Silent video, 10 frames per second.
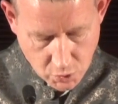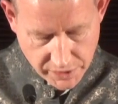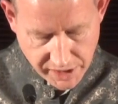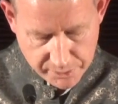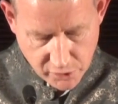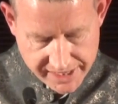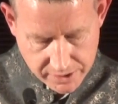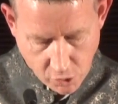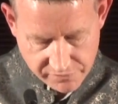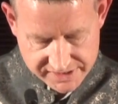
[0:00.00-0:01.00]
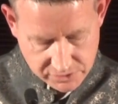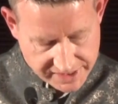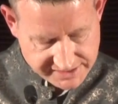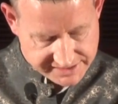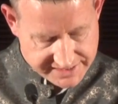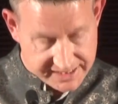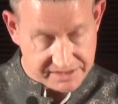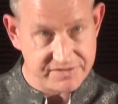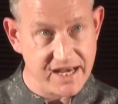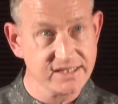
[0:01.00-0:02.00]
We operate over 20
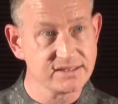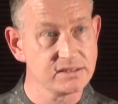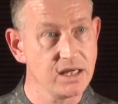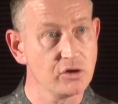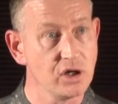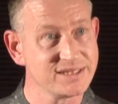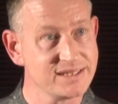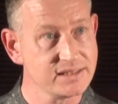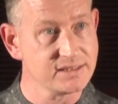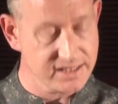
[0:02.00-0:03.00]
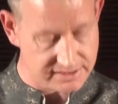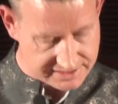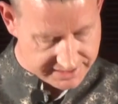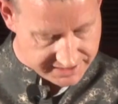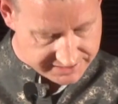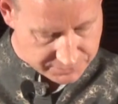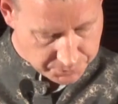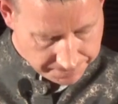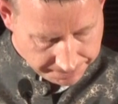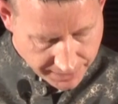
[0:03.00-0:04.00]
daily flights across 16 cities,
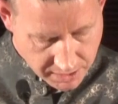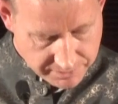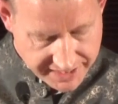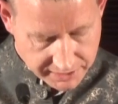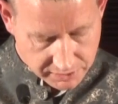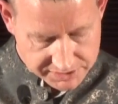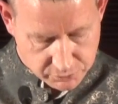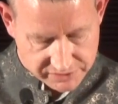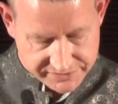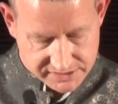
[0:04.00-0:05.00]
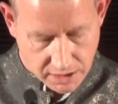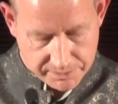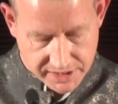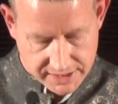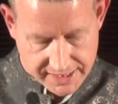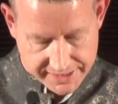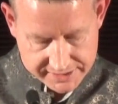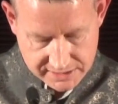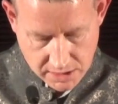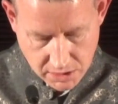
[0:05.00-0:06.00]
making us one of the top
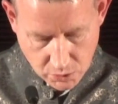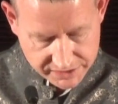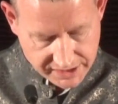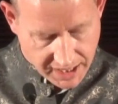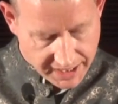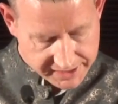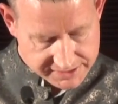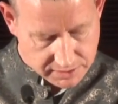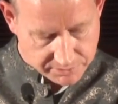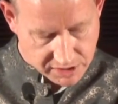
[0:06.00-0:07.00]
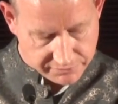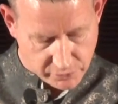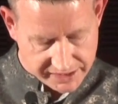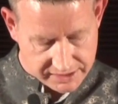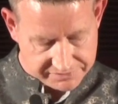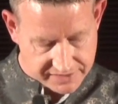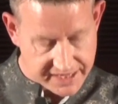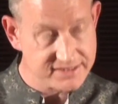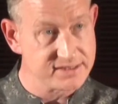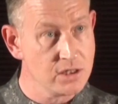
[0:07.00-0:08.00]
airlines with the highest number of weekly
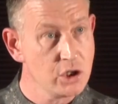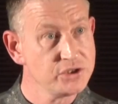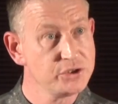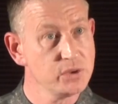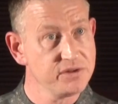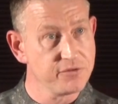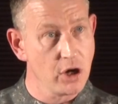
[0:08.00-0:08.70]
flights to and